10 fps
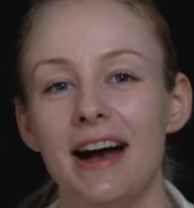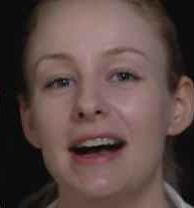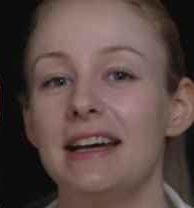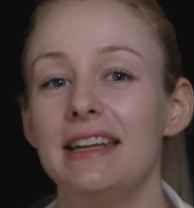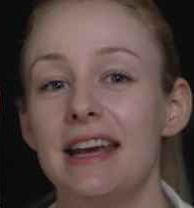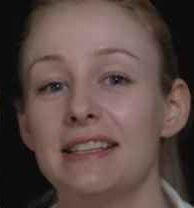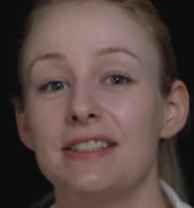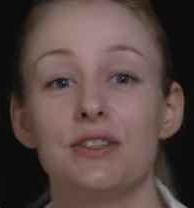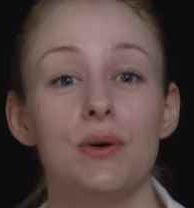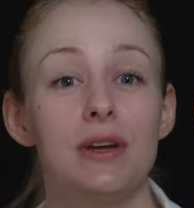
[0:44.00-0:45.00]
Uh, next
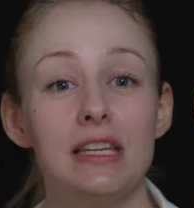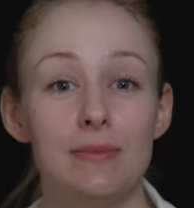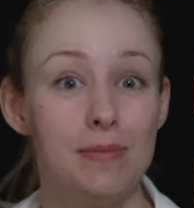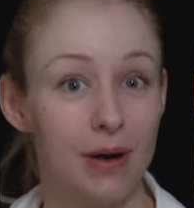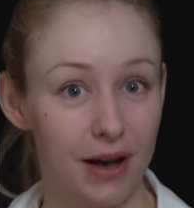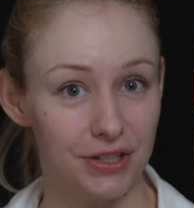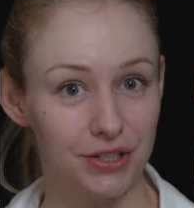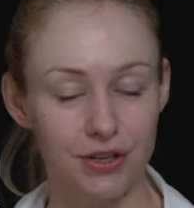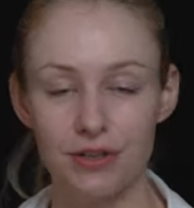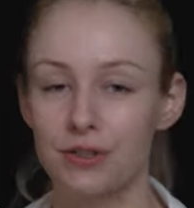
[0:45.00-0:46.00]
is going to be
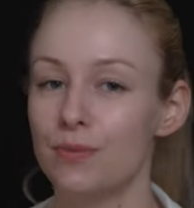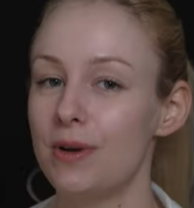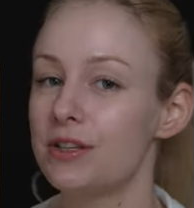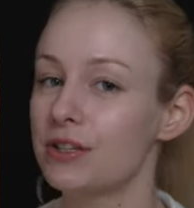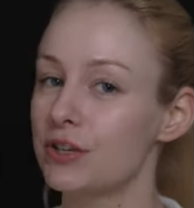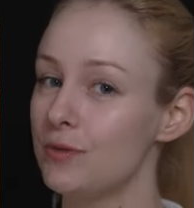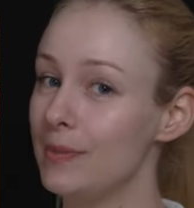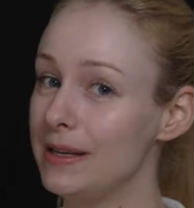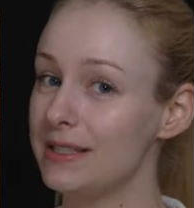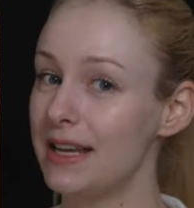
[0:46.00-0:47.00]
posture, so make sure you
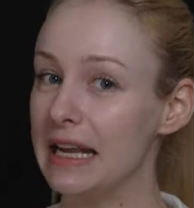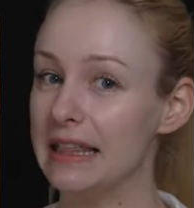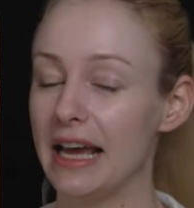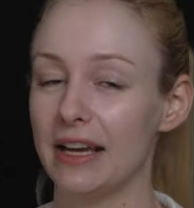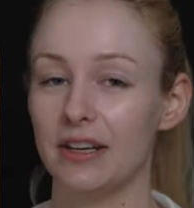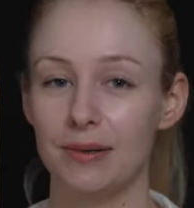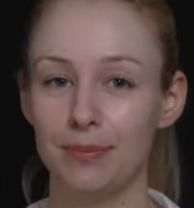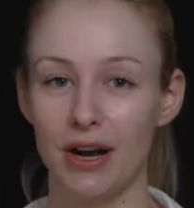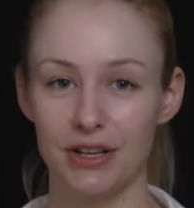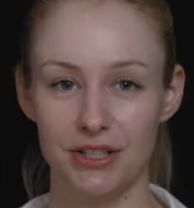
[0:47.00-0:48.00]
maintain that
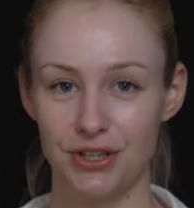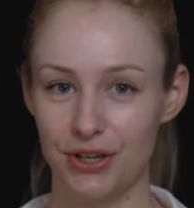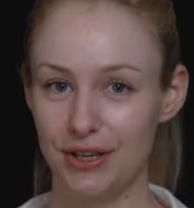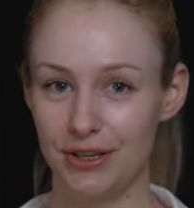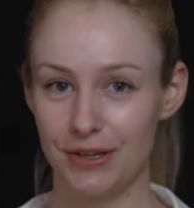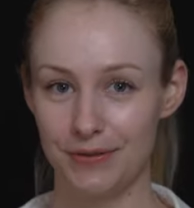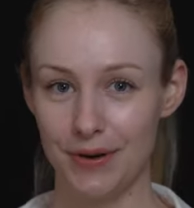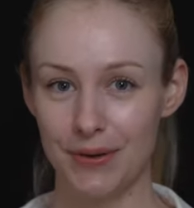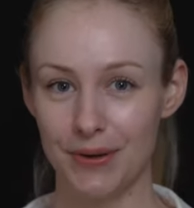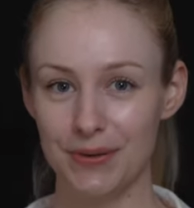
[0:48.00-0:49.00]
good posture in your
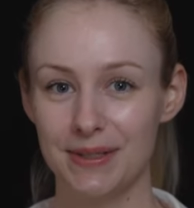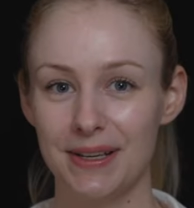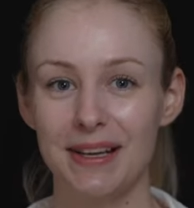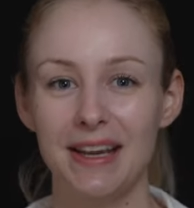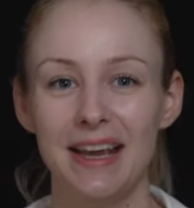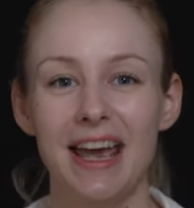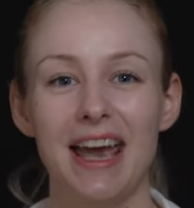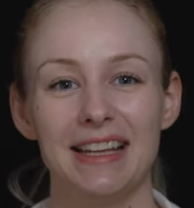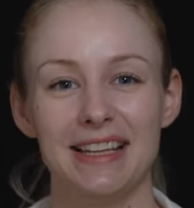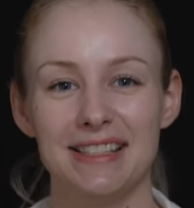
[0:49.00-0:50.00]
photos.
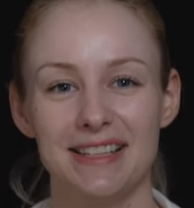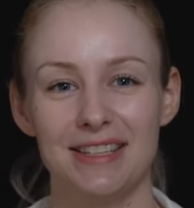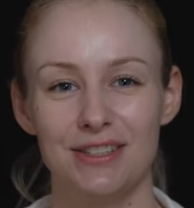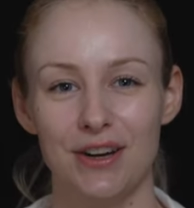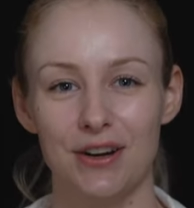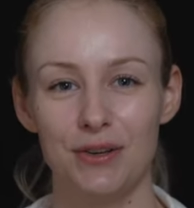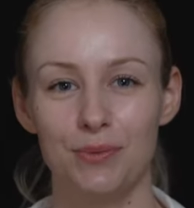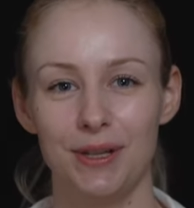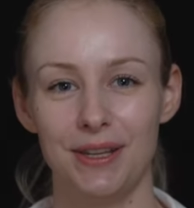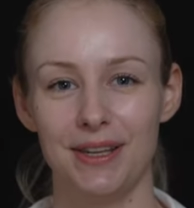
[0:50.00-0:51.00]
And let's get
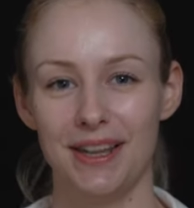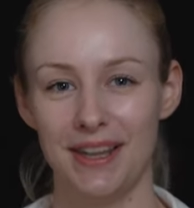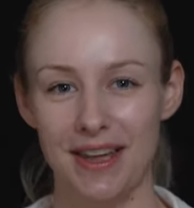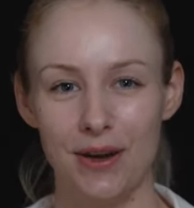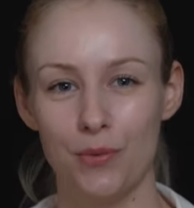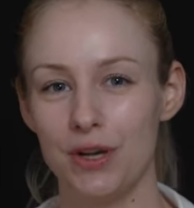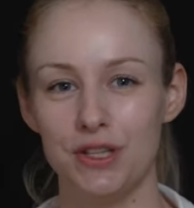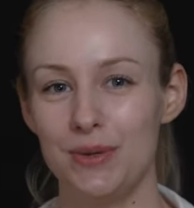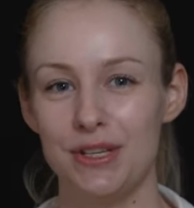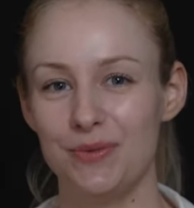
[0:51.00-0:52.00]
started with what
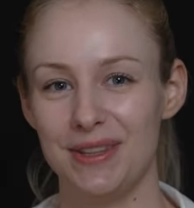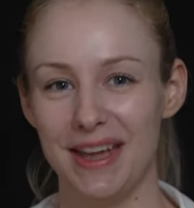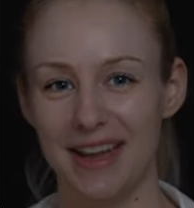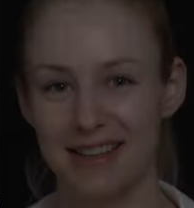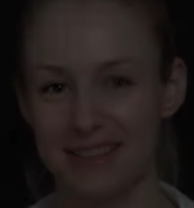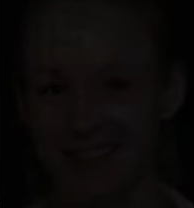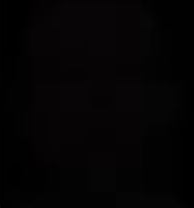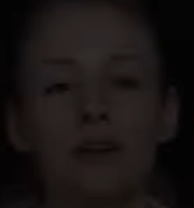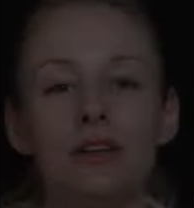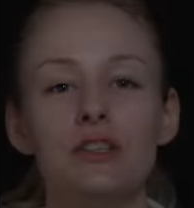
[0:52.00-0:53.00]
do we do with hands.
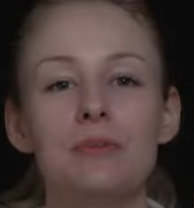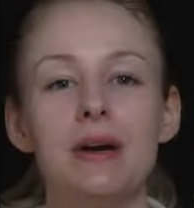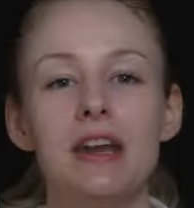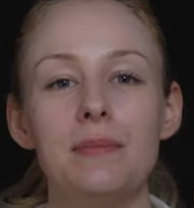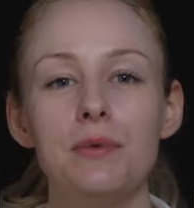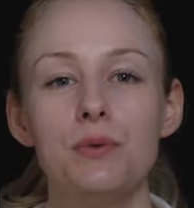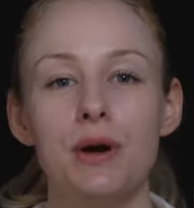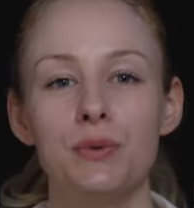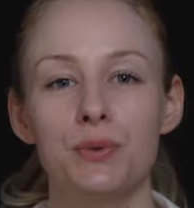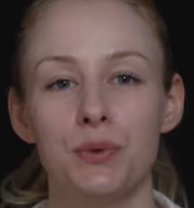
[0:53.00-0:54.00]
So my number
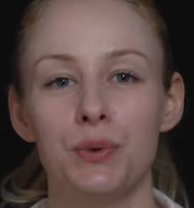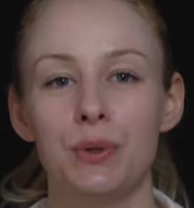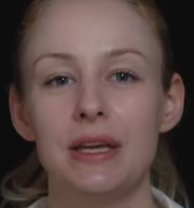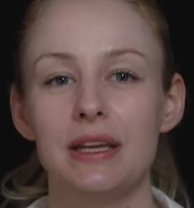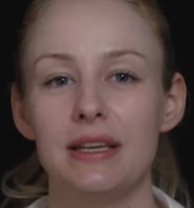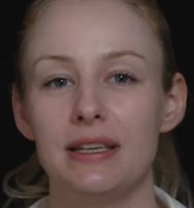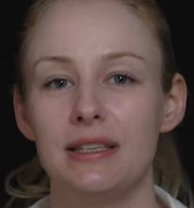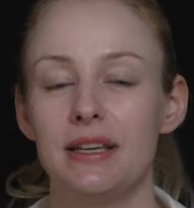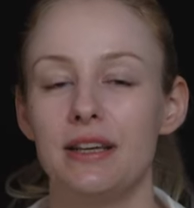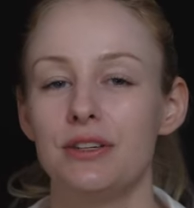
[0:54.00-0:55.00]
one rule
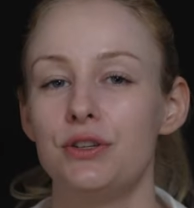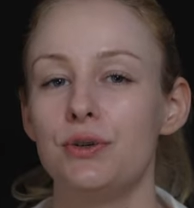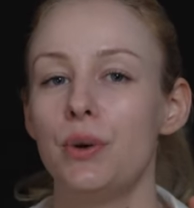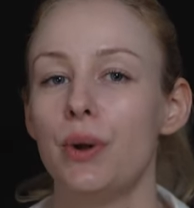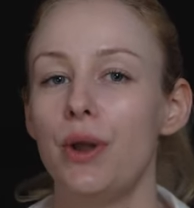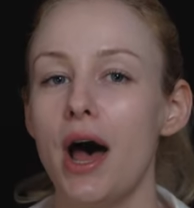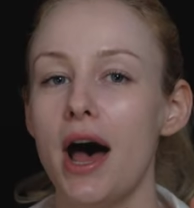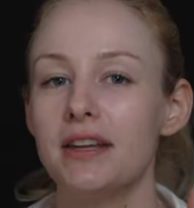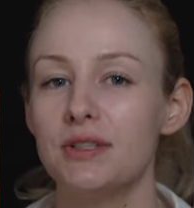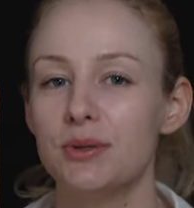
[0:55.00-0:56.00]
is to
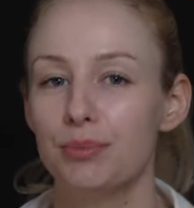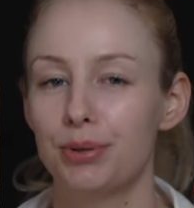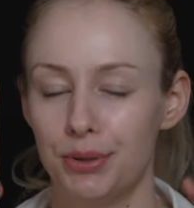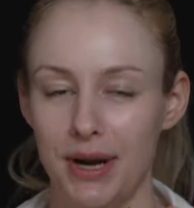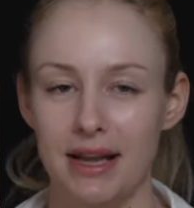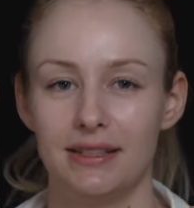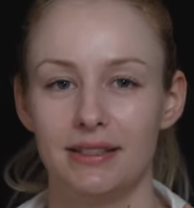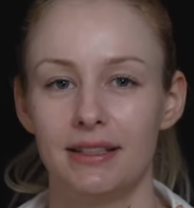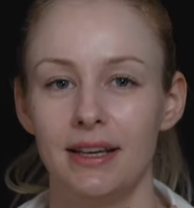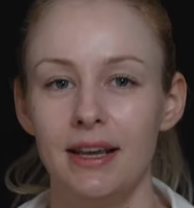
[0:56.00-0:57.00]
not
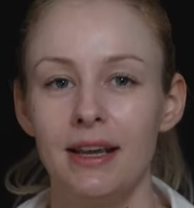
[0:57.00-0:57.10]
press.